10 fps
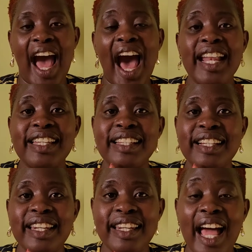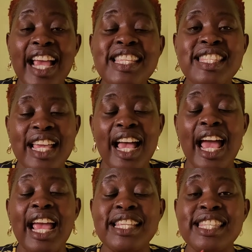And I, st I,
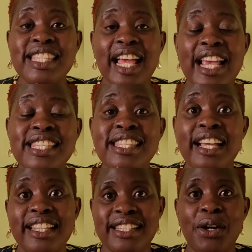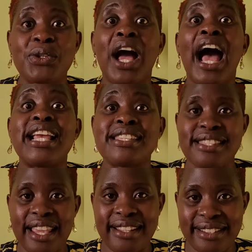I, st I stuck it out. I
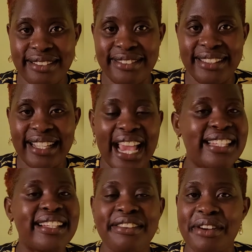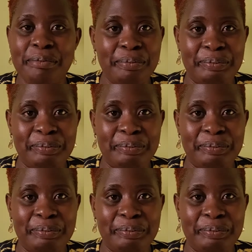stayed. I didn't give up.